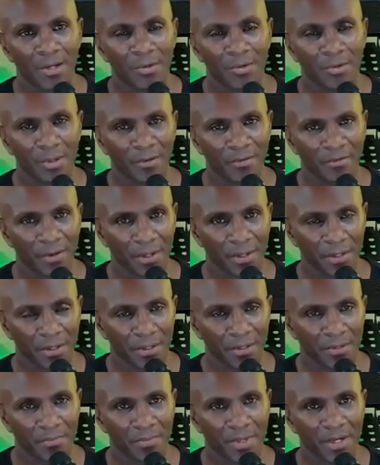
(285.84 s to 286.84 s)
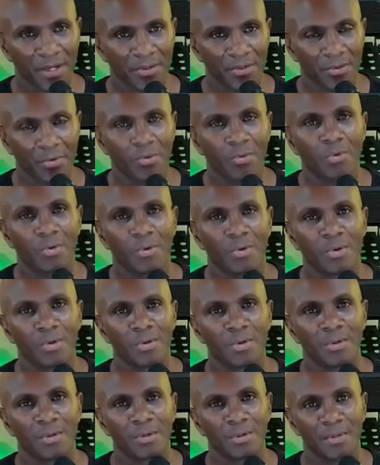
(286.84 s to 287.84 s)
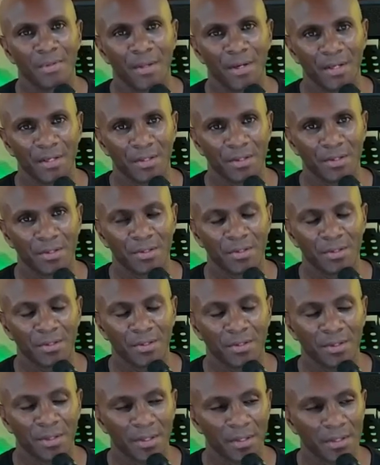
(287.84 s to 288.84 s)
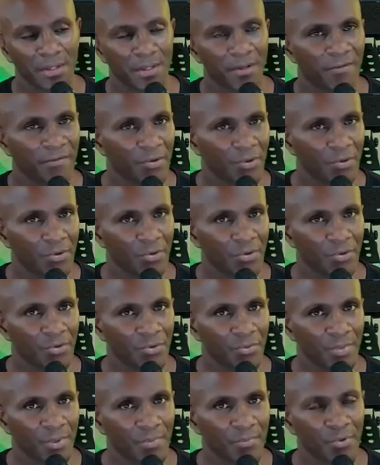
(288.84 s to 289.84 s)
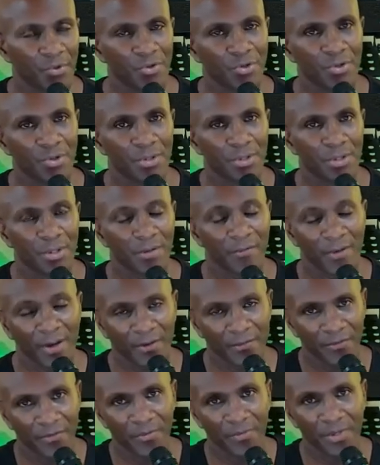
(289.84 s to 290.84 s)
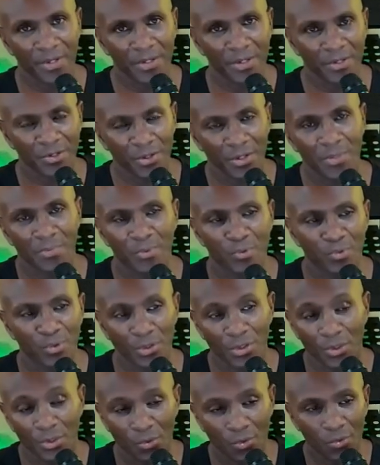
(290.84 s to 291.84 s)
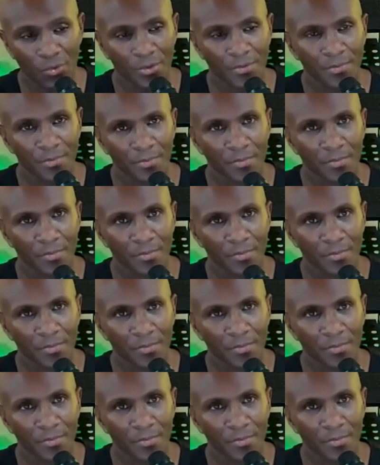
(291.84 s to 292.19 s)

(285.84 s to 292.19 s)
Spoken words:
you would have guessed by now that yes, if you're going to be purchasing, if you have to make the choice between the two,